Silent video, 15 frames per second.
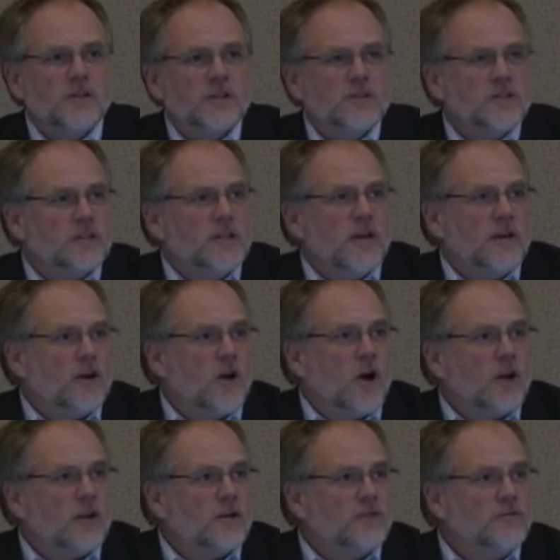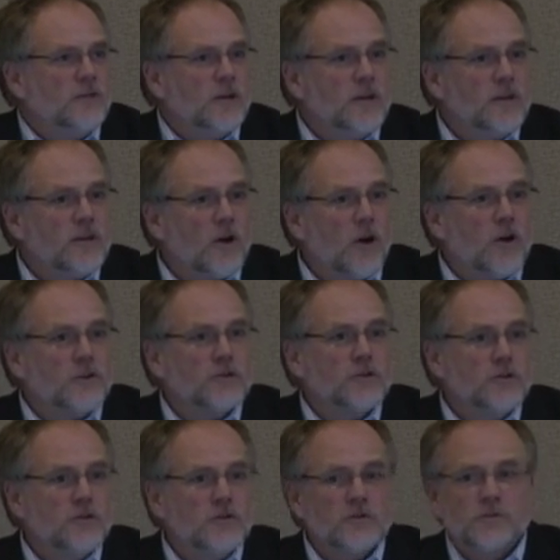There's a $10 fee that all the
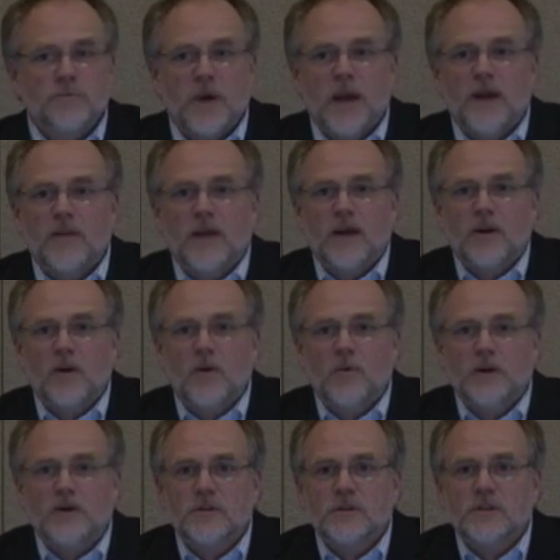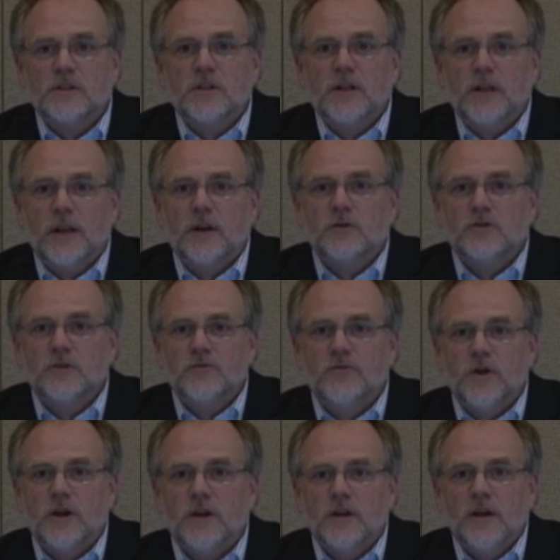students pay that go into this Clean Energy
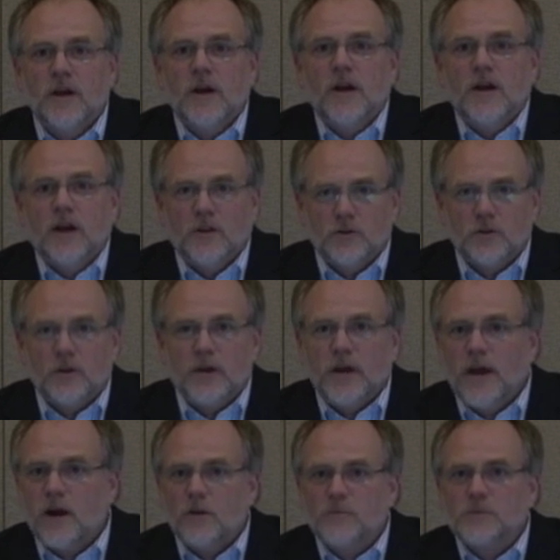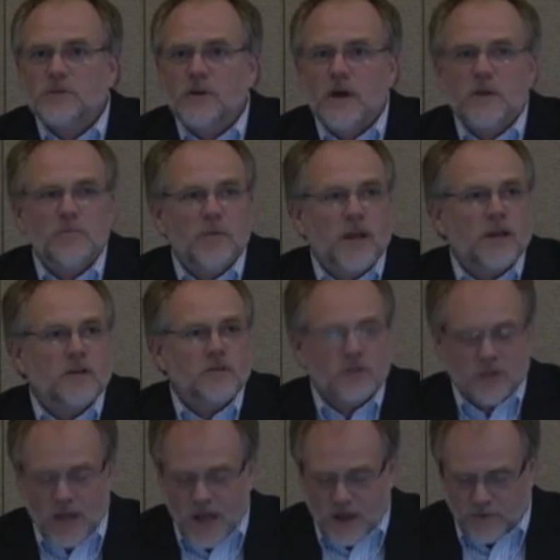Fund, and Joya helps manage
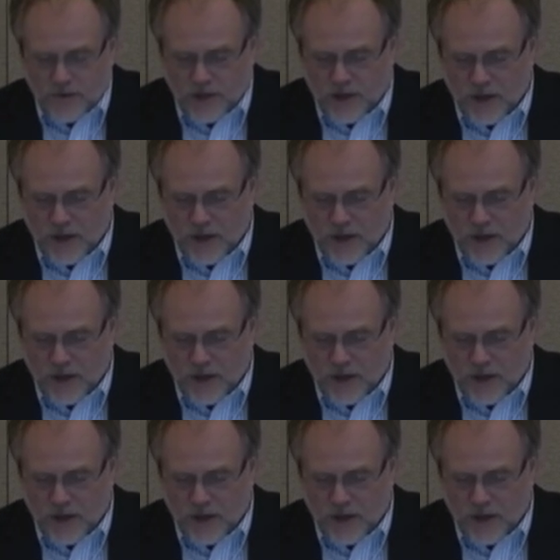that.